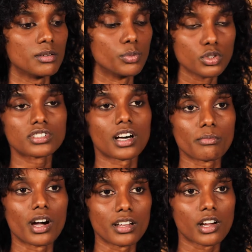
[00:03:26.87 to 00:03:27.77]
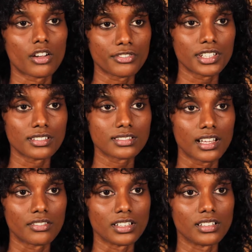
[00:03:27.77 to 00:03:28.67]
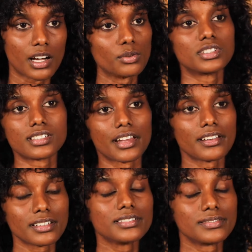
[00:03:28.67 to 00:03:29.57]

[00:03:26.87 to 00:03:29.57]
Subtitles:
boost up my confidence level, I would say.